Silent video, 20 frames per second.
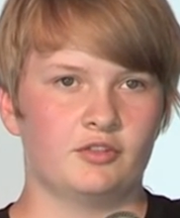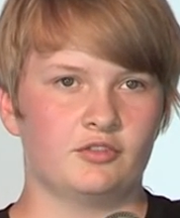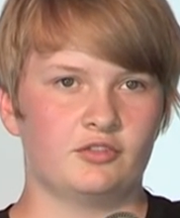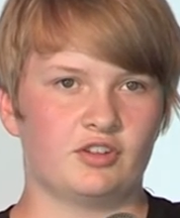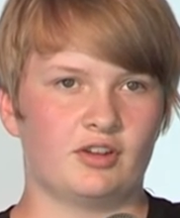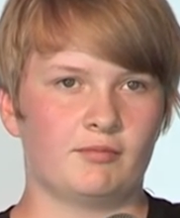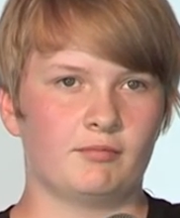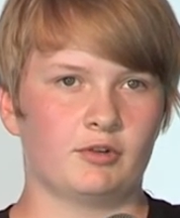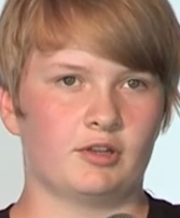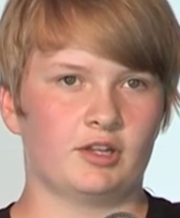
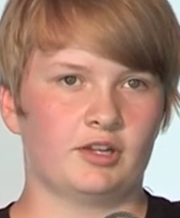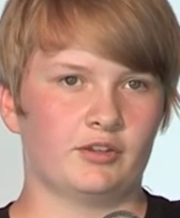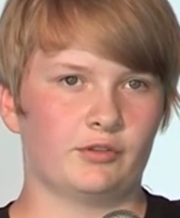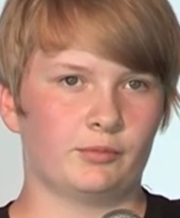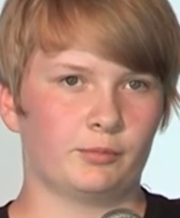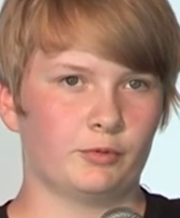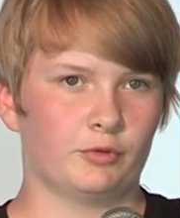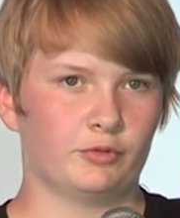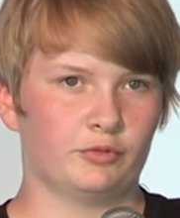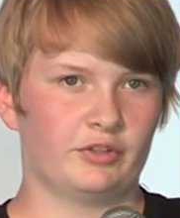
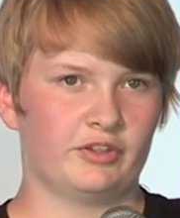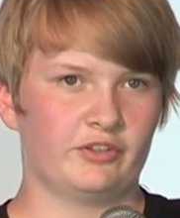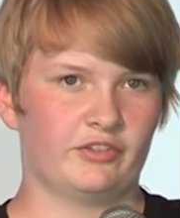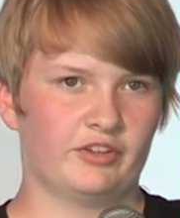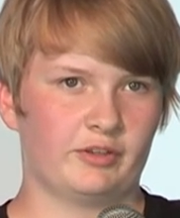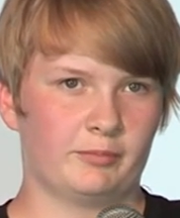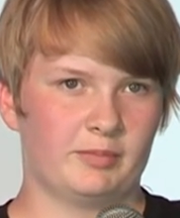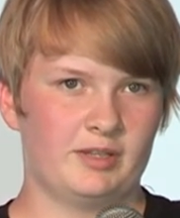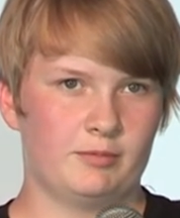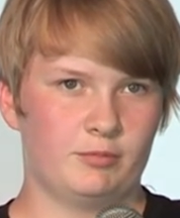generalize what
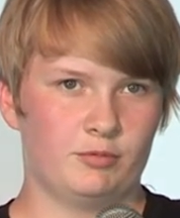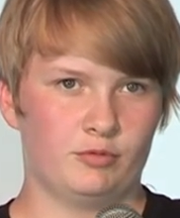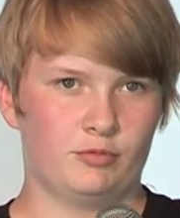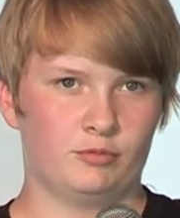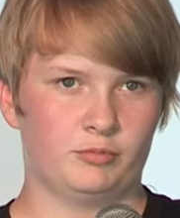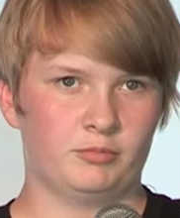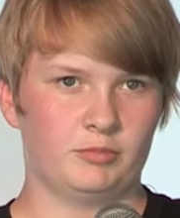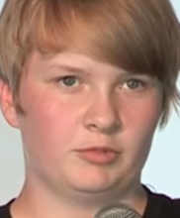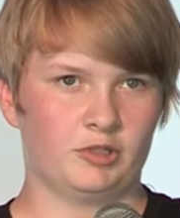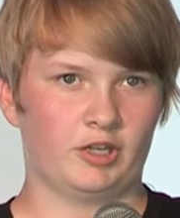autistic
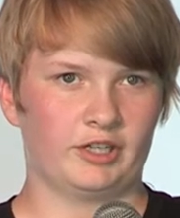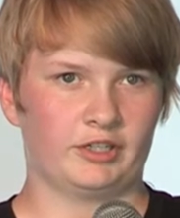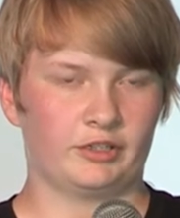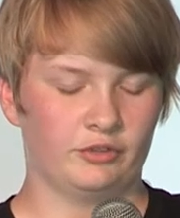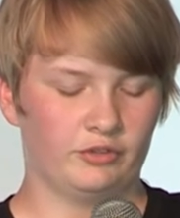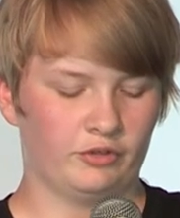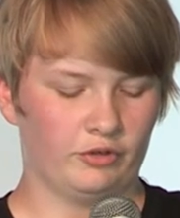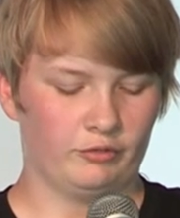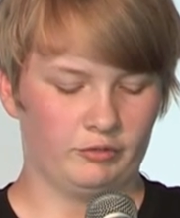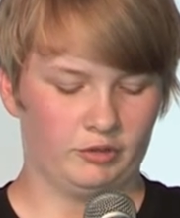people like
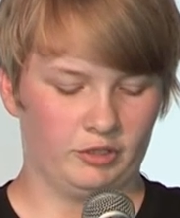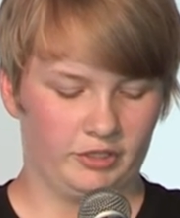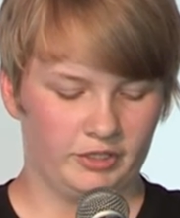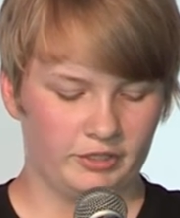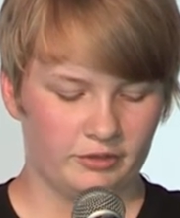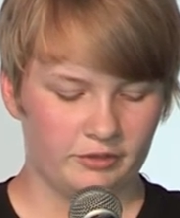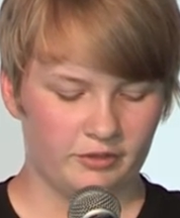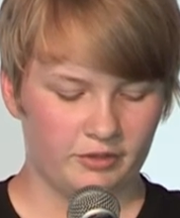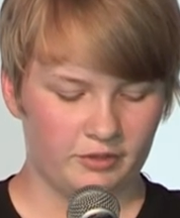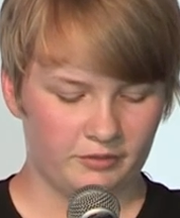and don't
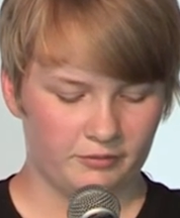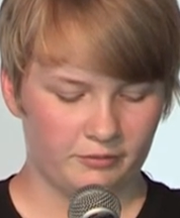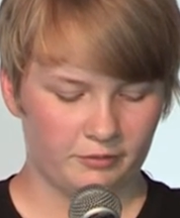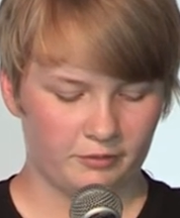like.